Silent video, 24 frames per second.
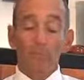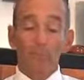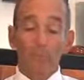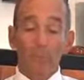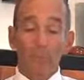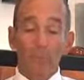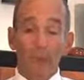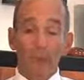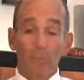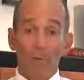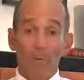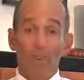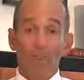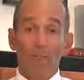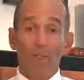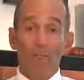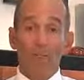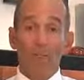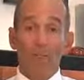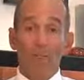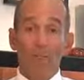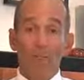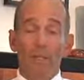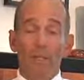So that would
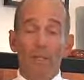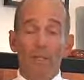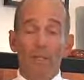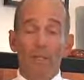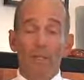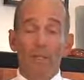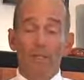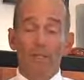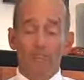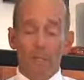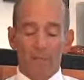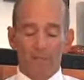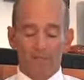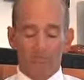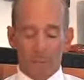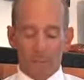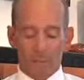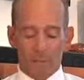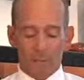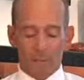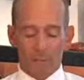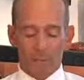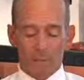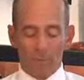be
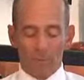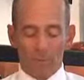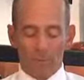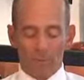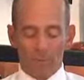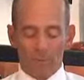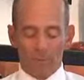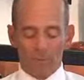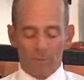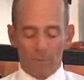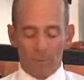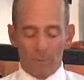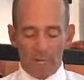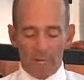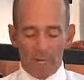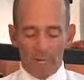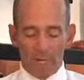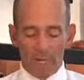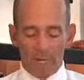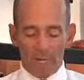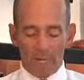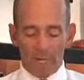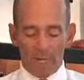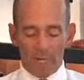the primary
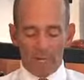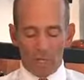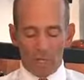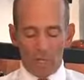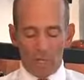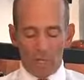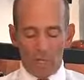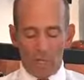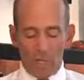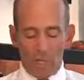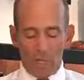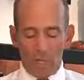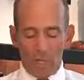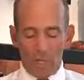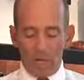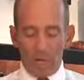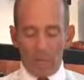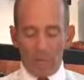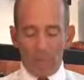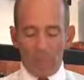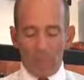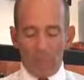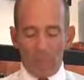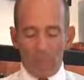recommendation there.
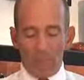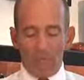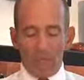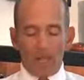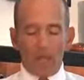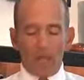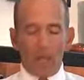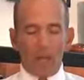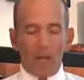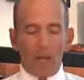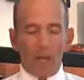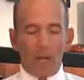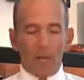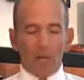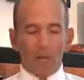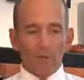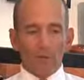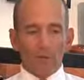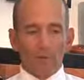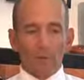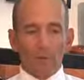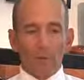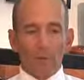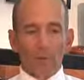
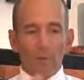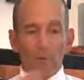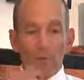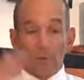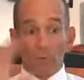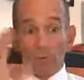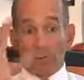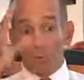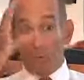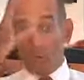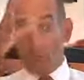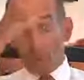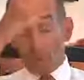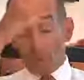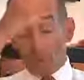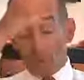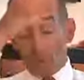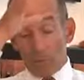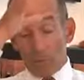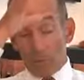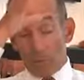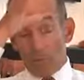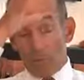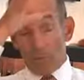Other
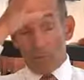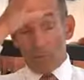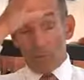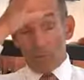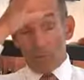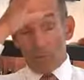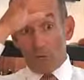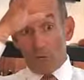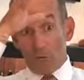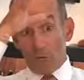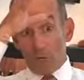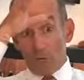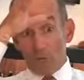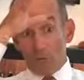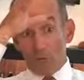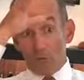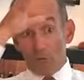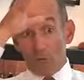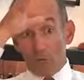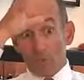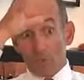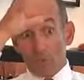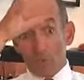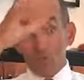forms of
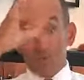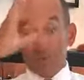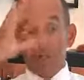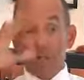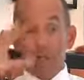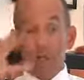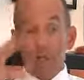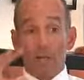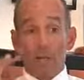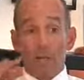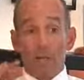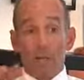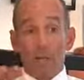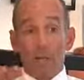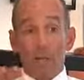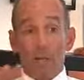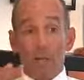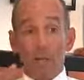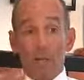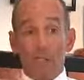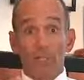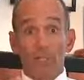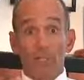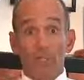soy that are
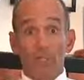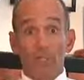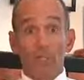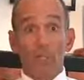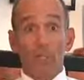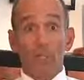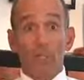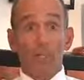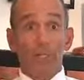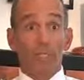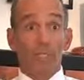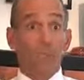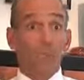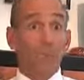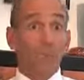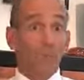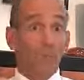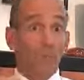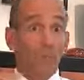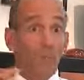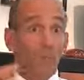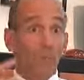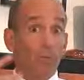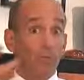present that you could be
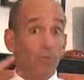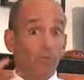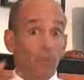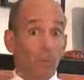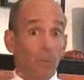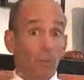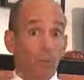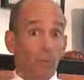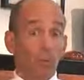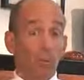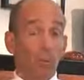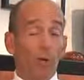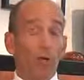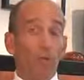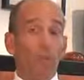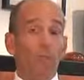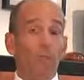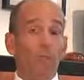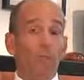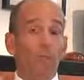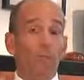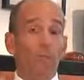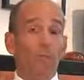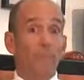exposed to would be soy oil.
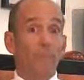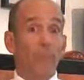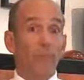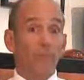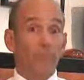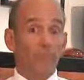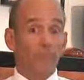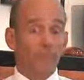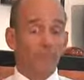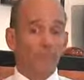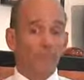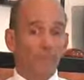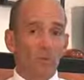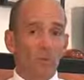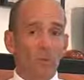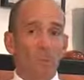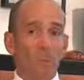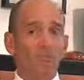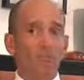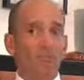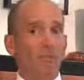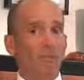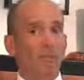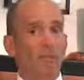It's an omega-6
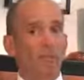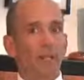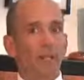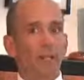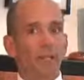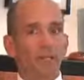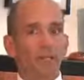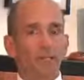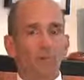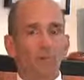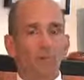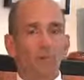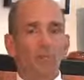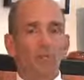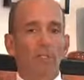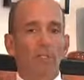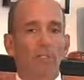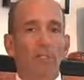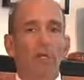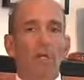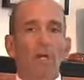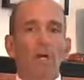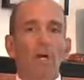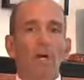oil like many of the other
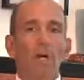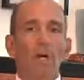ones.